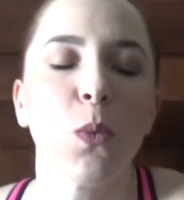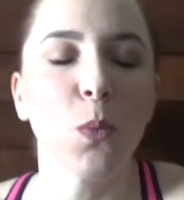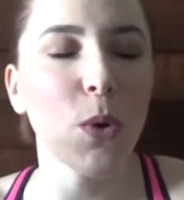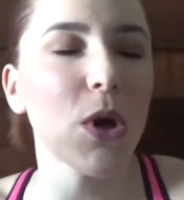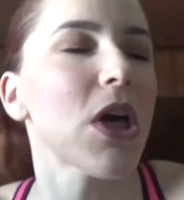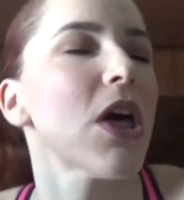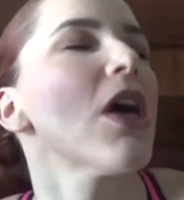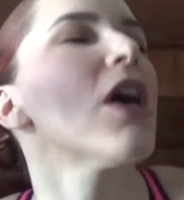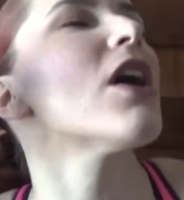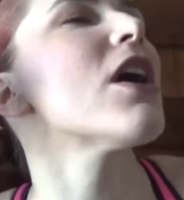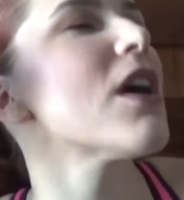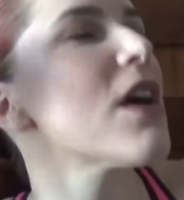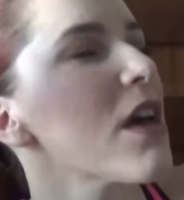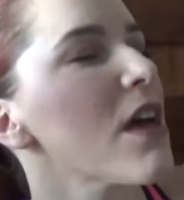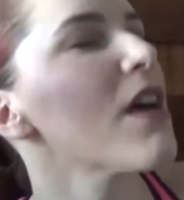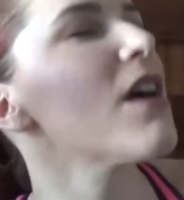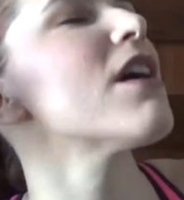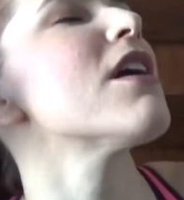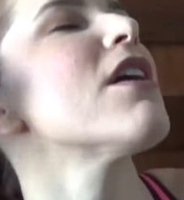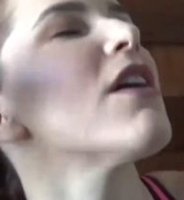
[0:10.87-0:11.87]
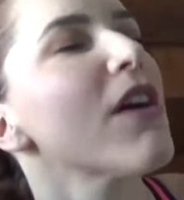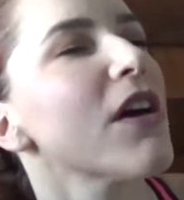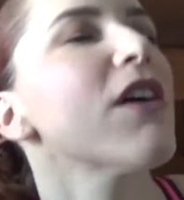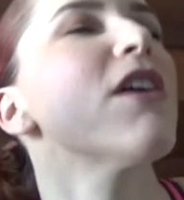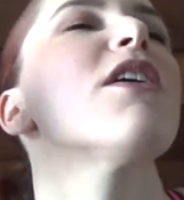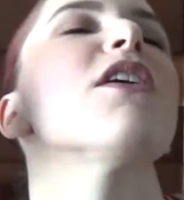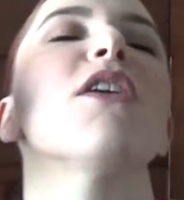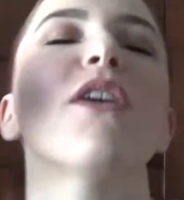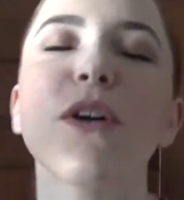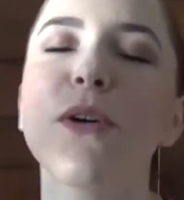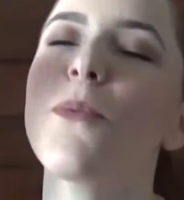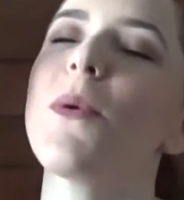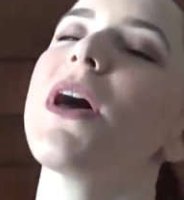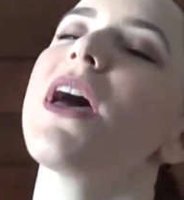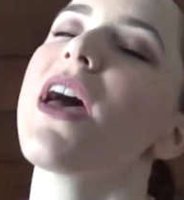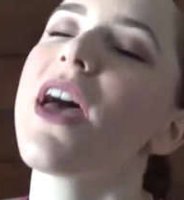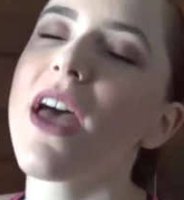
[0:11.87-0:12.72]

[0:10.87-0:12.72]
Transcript: Whoa, we're